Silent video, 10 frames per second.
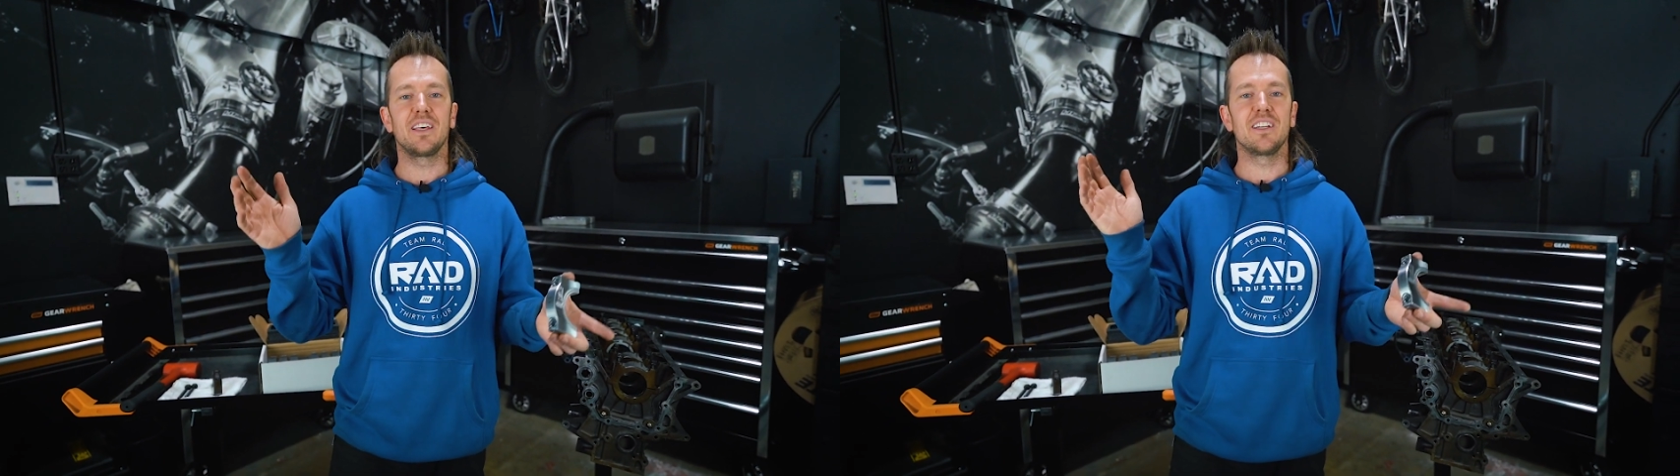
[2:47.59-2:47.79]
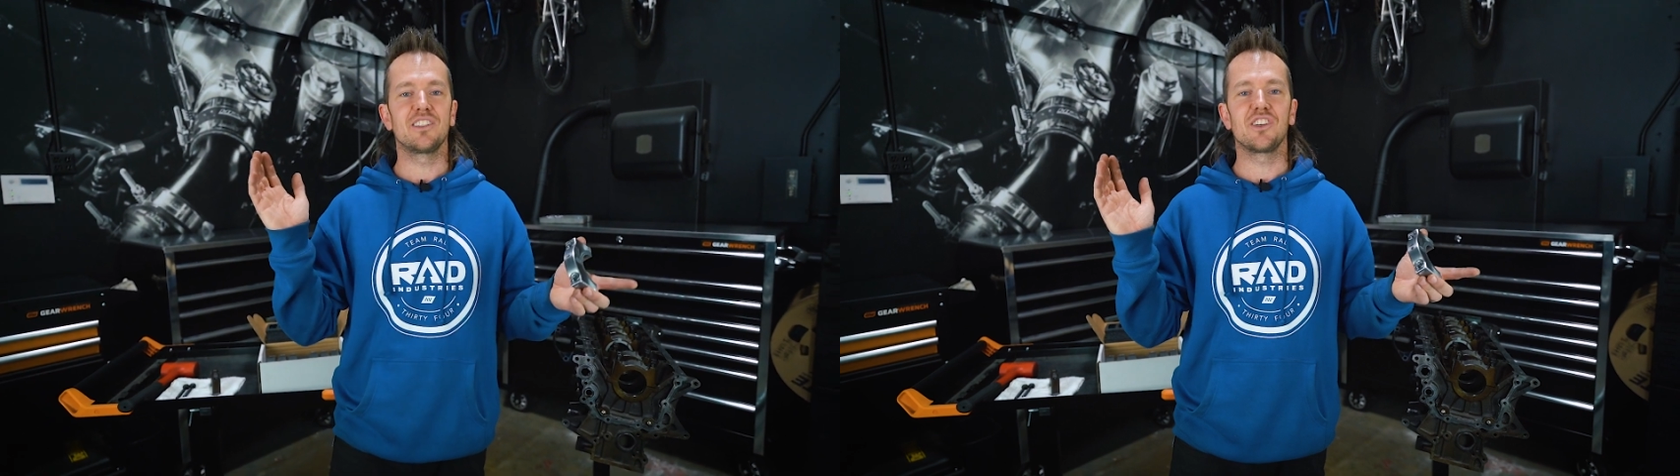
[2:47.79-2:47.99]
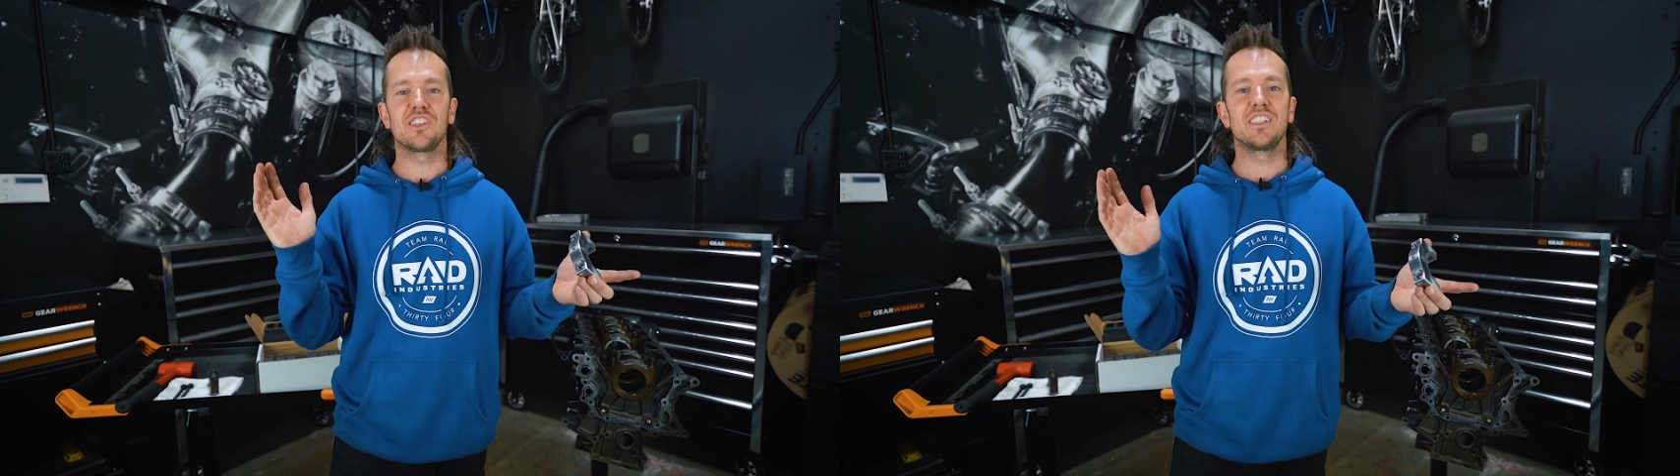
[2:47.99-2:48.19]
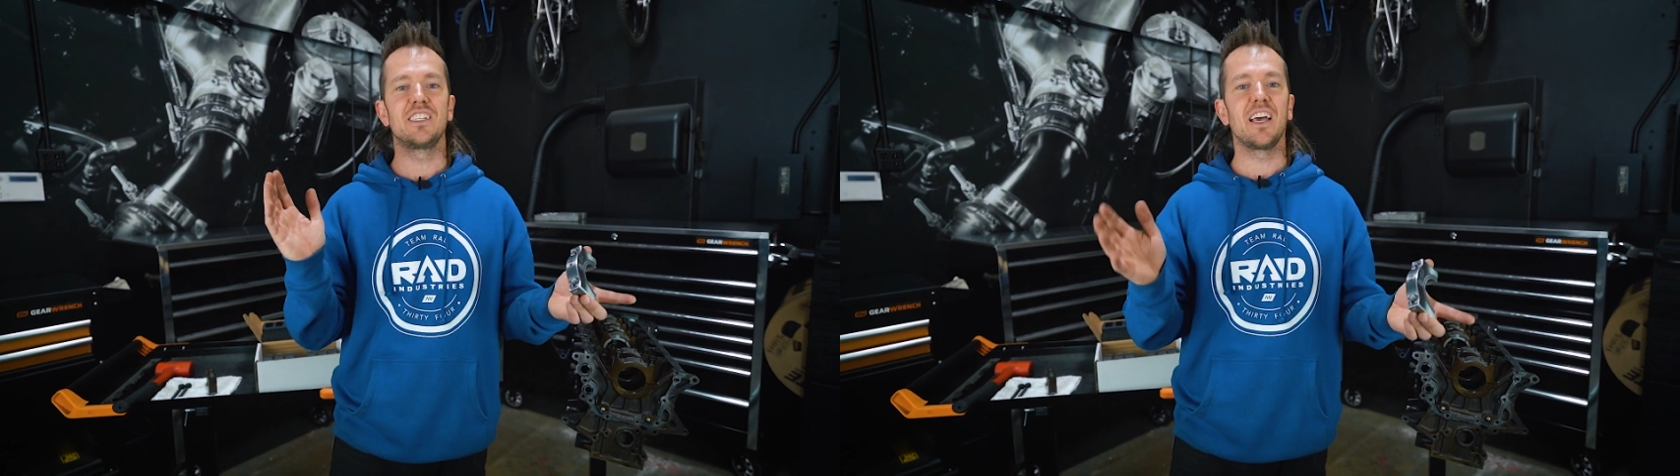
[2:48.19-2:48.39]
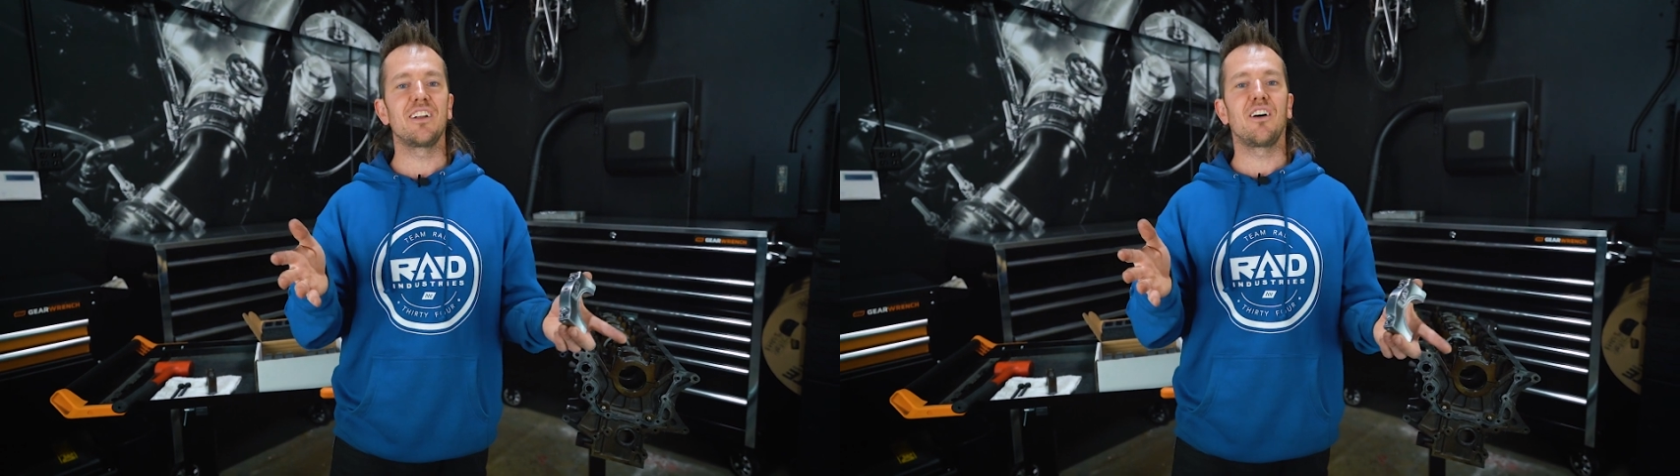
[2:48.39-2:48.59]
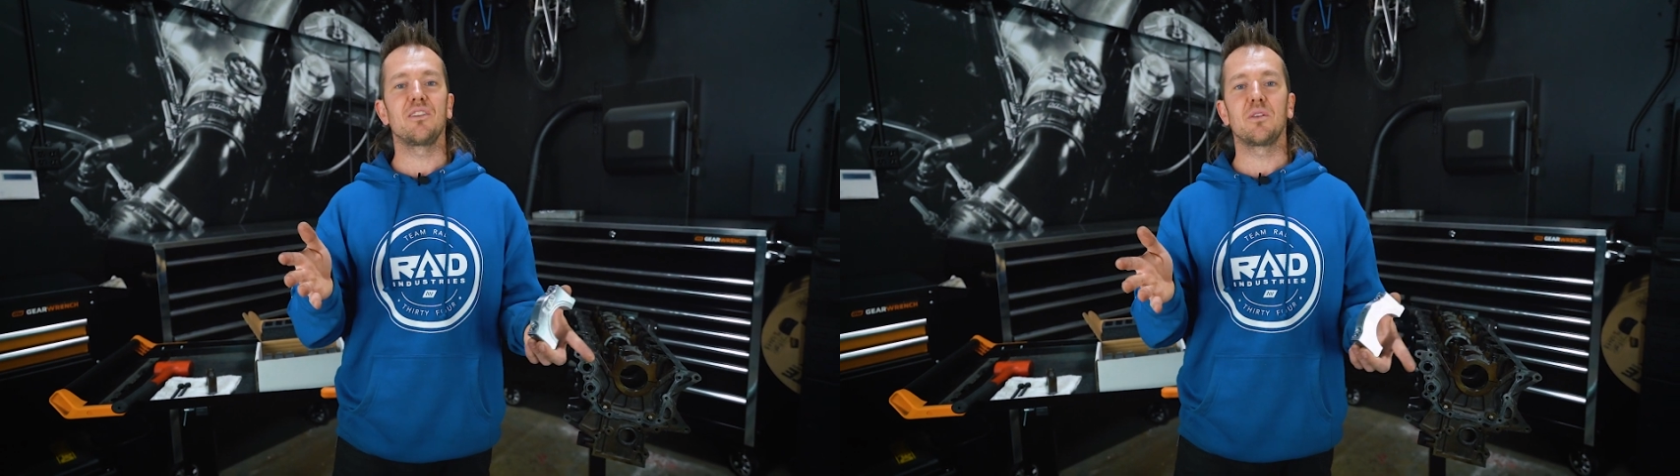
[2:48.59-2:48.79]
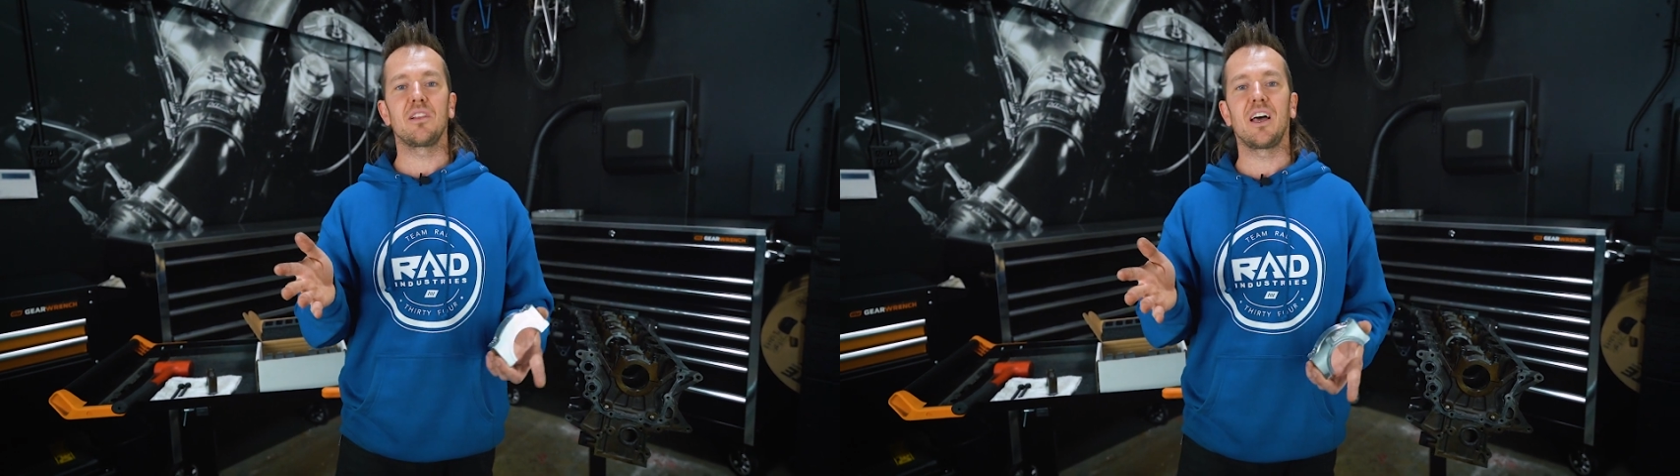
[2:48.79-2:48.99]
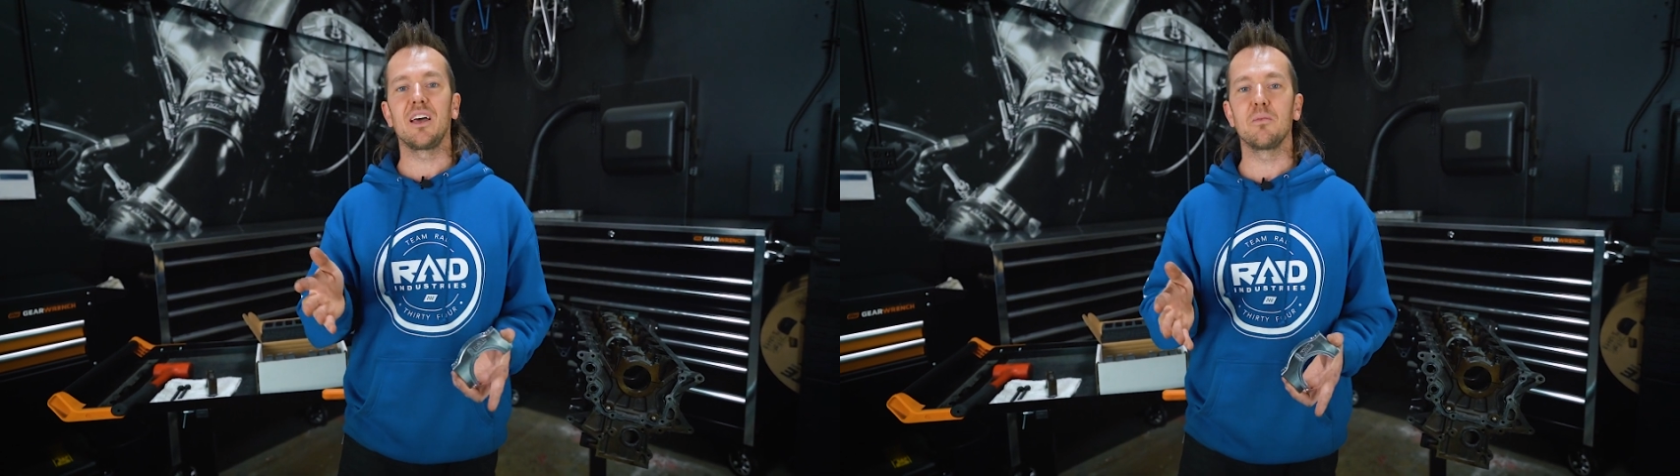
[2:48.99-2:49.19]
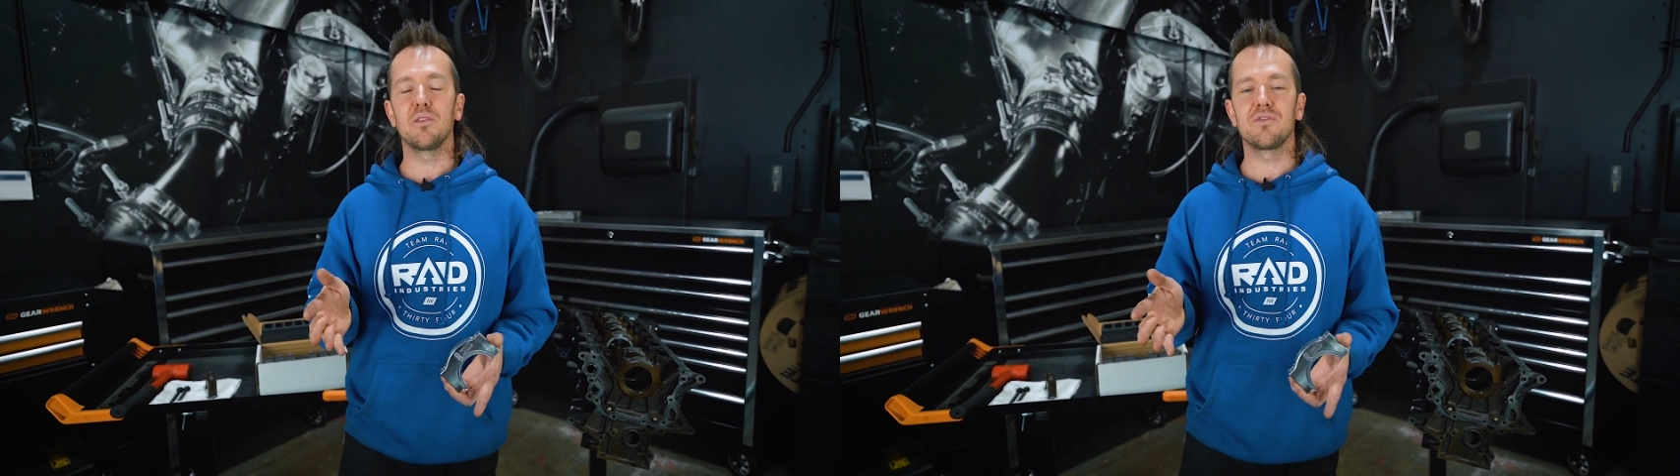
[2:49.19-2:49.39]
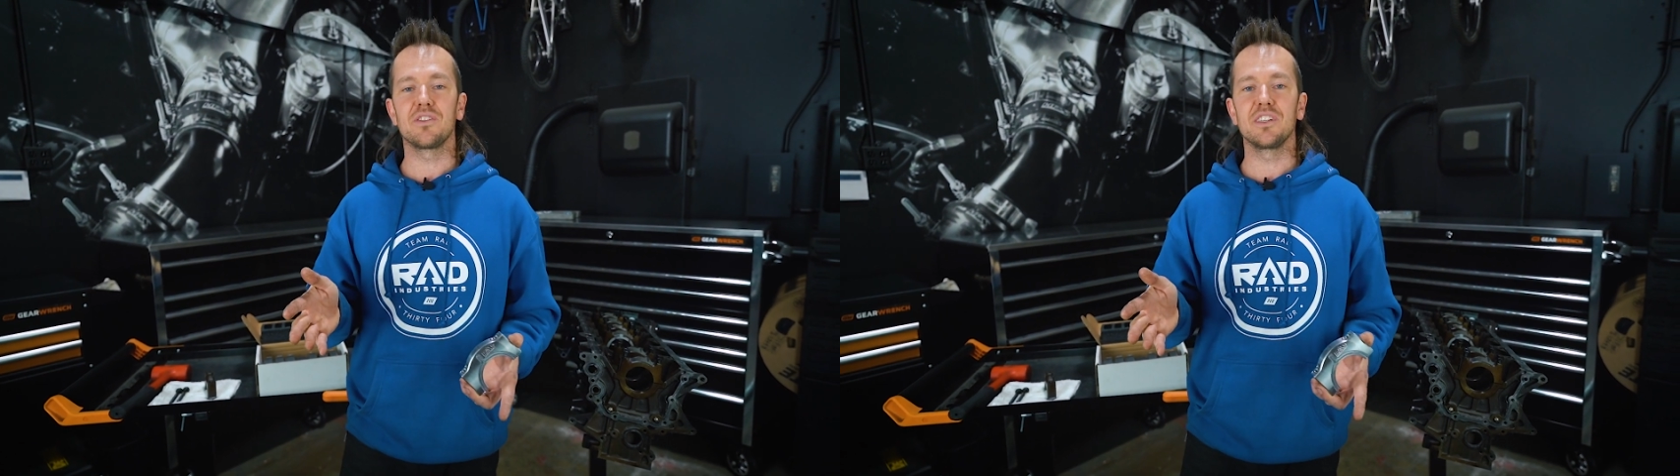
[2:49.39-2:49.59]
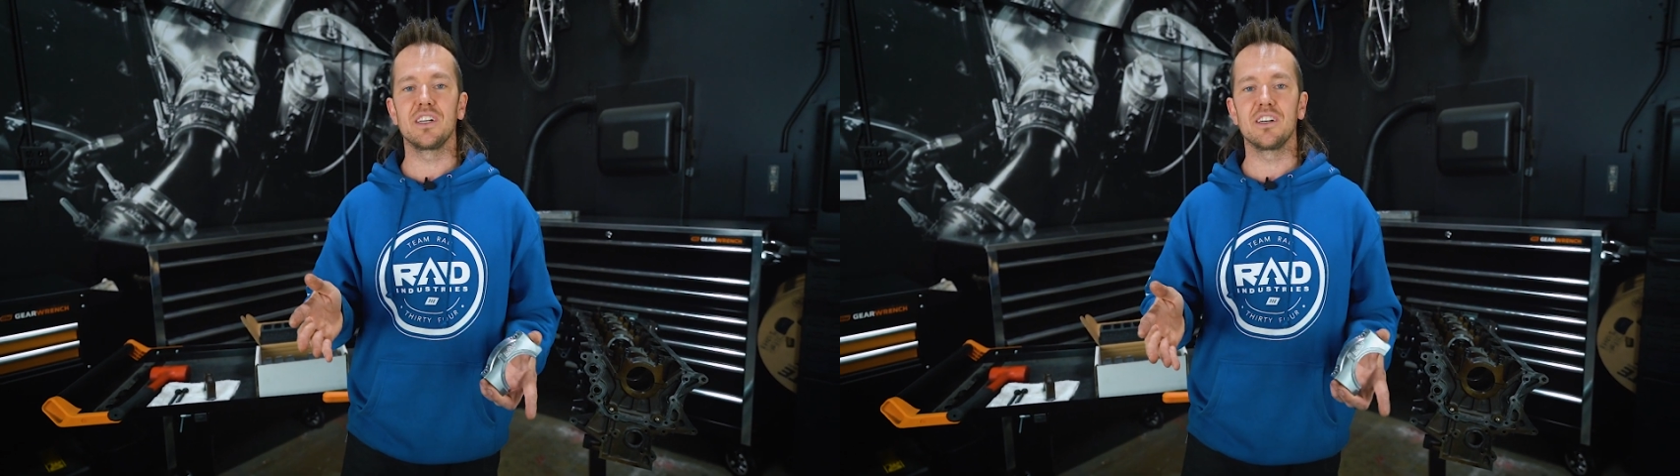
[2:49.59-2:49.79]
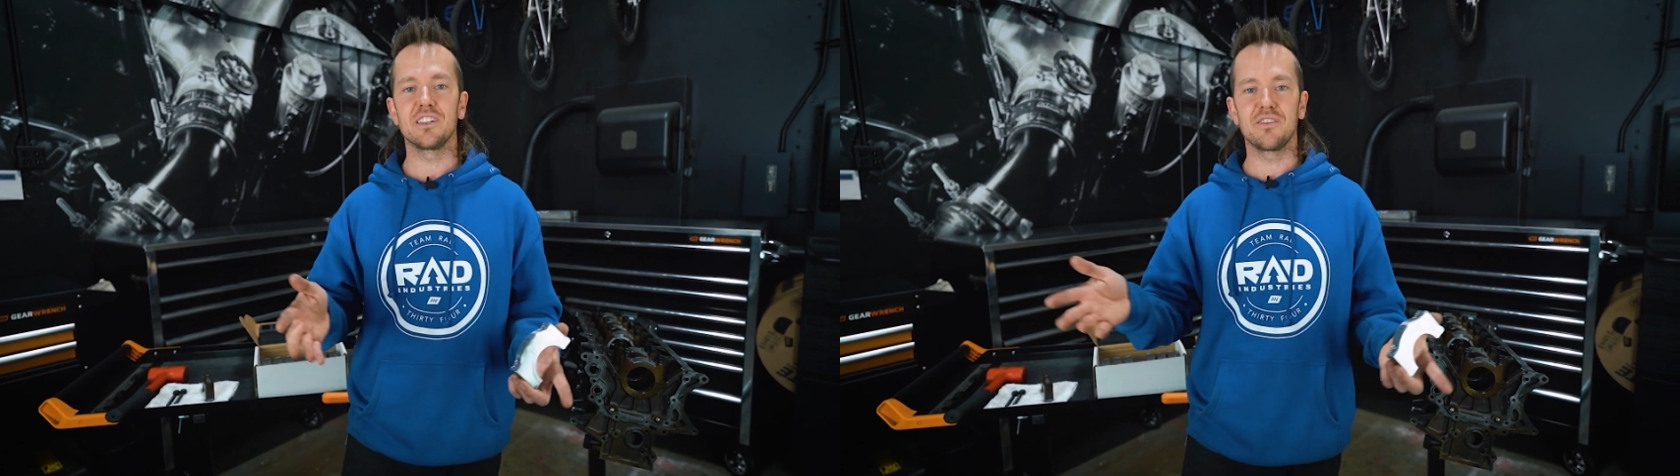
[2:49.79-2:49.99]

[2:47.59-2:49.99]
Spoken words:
then it's just dead on reliable for years.